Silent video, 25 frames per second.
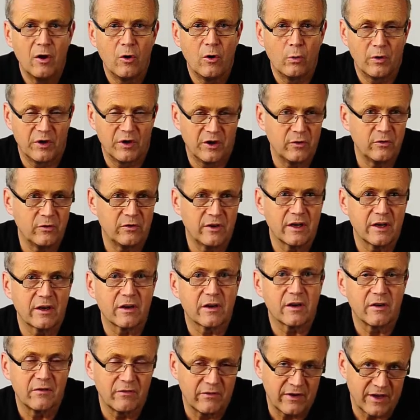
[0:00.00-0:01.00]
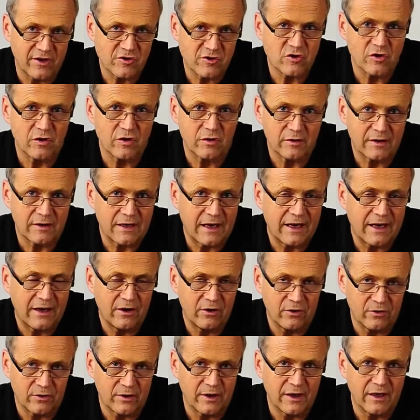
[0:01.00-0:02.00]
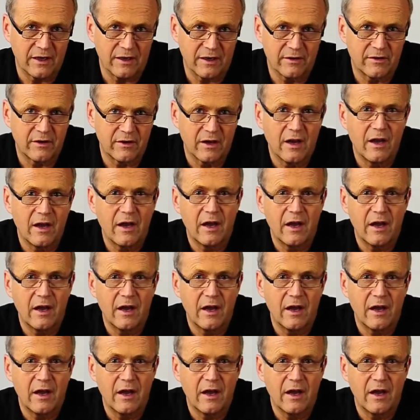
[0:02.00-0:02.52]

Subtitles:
When using a conventional diode kit,